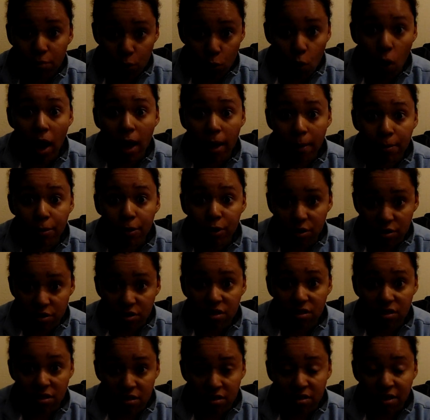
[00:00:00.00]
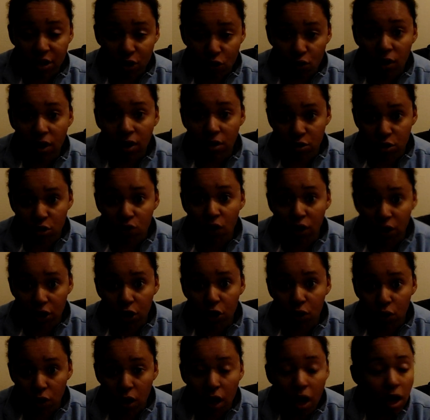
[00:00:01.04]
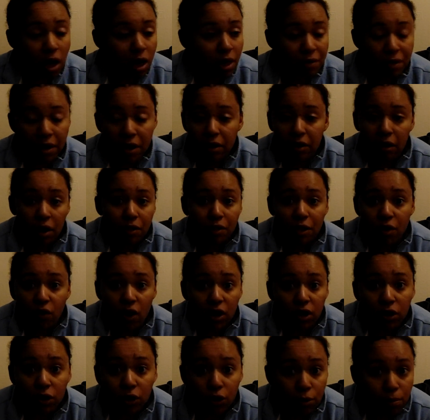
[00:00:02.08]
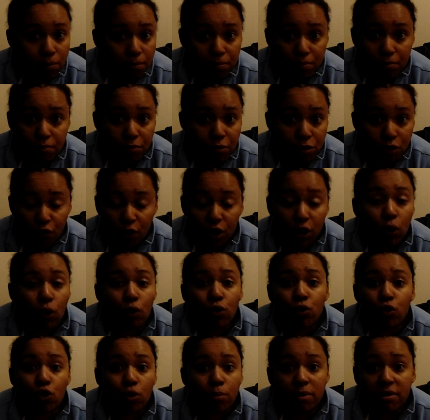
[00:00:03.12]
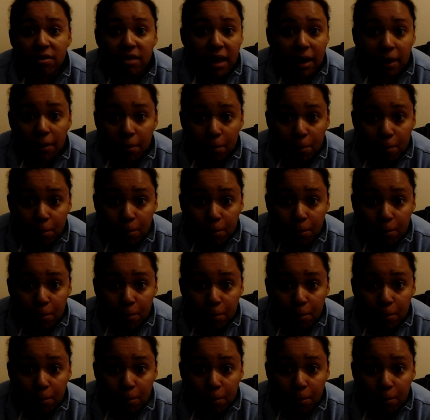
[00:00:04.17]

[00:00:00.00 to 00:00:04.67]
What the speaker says: Why? Because the success rates are under 3 or 2%.